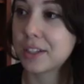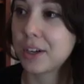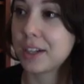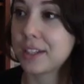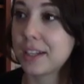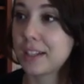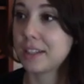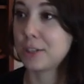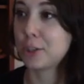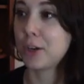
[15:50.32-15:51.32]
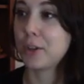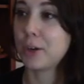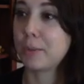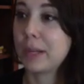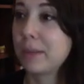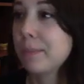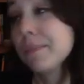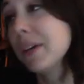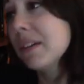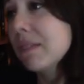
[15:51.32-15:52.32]
good as it does in the show though, but um,
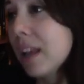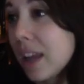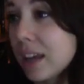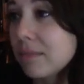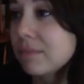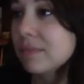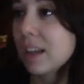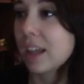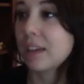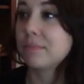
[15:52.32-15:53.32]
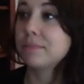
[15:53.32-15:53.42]
I like it. I like it.